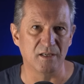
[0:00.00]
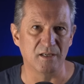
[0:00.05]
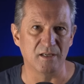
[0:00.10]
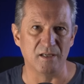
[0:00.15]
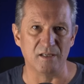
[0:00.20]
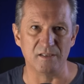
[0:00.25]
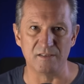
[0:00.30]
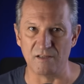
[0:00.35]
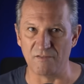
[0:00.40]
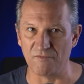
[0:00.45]

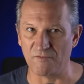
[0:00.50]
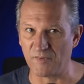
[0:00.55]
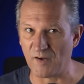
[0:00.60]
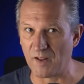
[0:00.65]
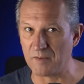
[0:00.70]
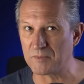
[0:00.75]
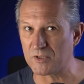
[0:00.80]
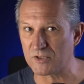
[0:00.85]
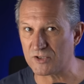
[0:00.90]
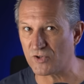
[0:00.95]
His
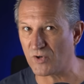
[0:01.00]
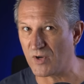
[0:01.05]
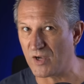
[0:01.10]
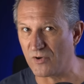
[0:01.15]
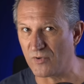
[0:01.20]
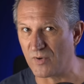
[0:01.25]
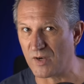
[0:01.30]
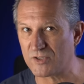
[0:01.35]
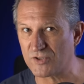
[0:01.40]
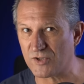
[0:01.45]
inflammatory
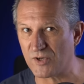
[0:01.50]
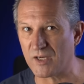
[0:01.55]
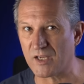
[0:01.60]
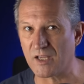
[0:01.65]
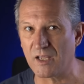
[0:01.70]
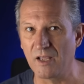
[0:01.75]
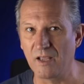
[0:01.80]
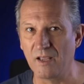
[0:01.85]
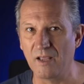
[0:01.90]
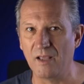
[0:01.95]

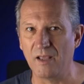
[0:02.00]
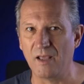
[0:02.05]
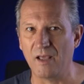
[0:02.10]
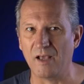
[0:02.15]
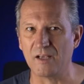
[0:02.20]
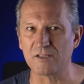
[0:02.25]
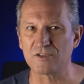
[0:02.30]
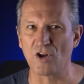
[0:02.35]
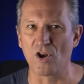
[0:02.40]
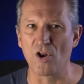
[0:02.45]
rhetoric
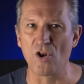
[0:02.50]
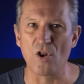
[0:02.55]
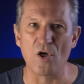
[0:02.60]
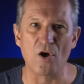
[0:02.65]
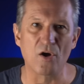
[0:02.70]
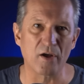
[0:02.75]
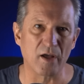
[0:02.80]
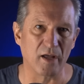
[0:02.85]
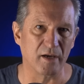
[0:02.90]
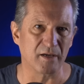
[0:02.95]
has
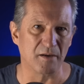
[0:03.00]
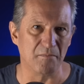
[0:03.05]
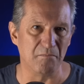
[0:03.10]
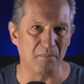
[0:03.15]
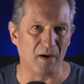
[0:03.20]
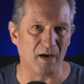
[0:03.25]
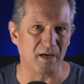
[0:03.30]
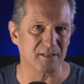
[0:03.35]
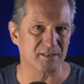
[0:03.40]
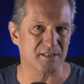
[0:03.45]
long
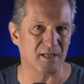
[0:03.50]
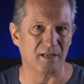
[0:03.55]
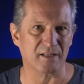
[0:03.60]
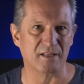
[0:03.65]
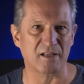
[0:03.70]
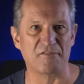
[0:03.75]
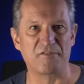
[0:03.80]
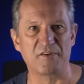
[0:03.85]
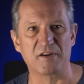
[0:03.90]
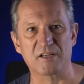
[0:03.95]
undermined
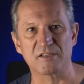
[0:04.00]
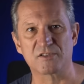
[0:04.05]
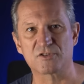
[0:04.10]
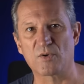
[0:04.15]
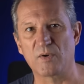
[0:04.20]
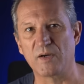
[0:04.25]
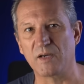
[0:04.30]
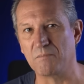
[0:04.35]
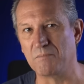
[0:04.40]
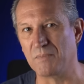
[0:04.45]
South Africa's
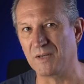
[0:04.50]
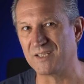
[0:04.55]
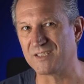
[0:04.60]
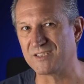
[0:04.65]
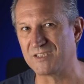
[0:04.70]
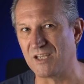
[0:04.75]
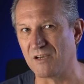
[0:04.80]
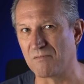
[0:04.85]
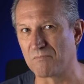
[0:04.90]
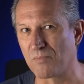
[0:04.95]

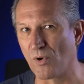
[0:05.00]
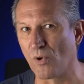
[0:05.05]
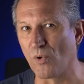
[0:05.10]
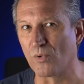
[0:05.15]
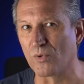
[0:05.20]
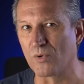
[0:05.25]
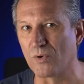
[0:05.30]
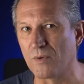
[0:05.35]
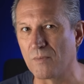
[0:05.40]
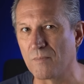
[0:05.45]
credibility
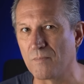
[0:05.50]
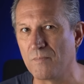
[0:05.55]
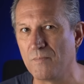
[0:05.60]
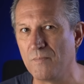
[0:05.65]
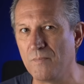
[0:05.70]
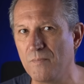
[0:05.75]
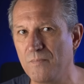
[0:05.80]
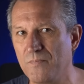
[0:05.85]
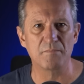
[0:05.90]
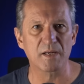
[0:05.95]
abroad.
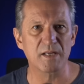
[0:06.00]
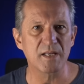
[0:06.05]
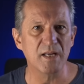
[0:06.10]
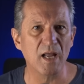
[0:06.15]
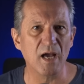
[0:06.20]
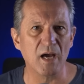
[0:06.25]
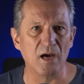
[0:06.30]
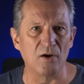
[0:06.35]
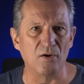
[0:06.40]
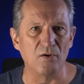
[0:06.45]
But
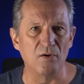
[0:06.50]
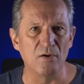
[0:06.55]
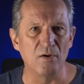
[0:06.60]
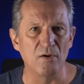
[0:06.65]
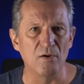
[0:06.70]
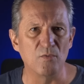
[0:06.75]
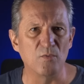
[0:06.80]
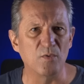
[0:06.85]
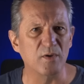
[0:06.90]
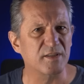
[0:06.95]
now,
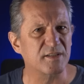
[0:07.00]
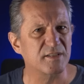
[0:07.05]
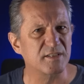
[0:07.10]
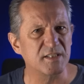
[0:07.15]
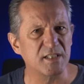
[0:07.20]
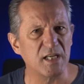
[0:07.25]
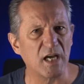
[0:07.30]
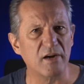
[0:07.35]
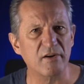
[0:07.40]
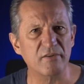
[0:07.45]
with
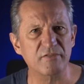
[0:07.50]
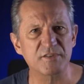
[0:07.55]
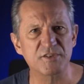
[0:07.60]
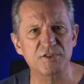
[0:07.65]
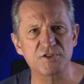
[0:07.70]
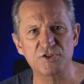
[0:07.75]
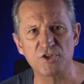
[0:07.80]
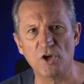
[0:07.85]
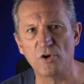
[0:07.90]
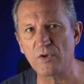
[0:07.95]

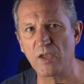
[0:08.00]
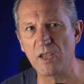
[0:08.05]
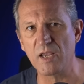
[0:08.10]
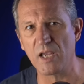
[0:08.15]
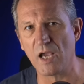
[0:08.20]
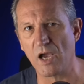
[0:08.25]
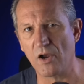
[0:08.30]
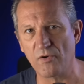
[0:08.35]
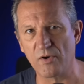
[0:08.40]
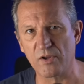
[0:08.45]
tariffs
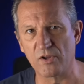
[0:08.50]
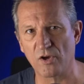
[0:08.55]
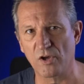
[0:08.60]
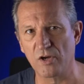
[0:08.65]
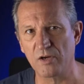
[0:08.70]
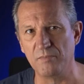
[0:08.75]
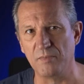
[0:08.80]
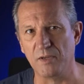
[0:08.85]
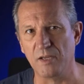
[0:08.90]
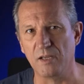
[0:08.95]
choking our
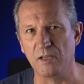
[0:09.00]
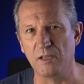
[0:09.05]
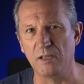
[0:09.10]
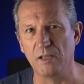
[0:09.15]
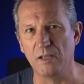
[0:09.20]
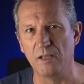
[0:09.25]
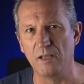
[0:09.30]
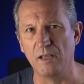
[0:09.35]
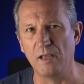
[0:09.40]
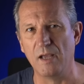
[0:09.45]
economy
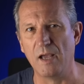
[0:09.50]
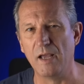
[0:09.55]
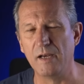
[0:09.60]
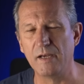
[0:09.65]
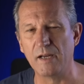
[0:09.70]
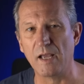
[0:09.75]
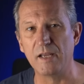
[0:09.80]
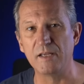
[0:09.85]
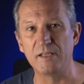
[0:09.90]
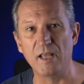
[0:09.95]

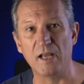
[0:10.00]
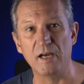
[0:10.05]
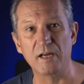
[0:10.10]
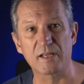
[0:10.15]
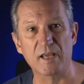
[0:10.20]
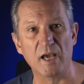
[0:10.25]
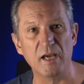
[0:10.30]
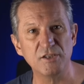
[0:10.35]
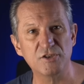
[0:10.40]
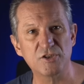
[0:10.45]
and a
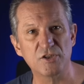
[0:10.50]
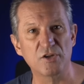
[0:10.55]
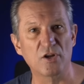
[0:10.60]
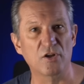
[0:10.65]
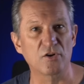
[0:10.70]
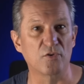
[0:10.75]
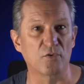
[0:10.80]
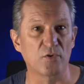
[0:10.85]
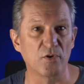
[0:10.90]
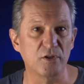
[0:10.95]
delegation
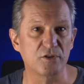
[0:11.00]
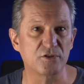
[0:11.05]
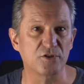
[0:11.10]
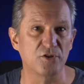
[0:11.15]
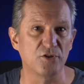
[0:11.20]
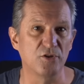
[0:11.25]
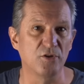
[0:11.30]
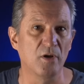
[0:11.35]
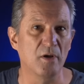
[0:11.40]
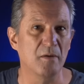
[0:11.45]
en route
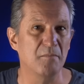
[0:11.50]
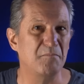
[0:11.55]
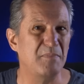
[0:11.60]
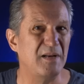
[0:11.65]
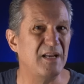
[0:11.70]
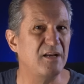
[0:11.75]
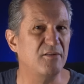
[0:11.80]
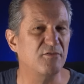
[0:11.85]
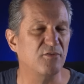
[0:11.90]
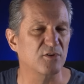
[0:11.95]
to
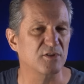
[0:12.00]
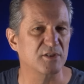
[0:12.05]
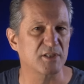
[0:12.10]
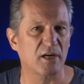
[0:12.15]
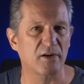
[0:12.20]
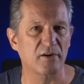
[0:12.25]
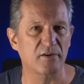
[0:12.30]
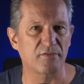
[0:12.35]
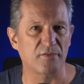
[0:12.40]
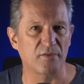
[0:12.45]
plead for
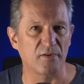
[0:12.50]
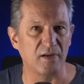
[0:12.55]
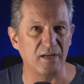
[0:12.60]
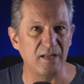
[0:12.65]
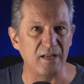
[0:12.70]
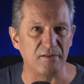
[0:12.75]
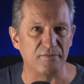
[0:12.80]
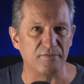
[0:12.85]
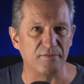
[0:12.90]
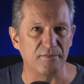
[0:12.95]
tariff
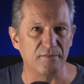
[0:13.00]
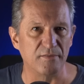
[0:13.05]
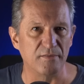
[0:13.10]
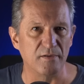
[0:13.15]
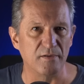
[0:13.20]
relief,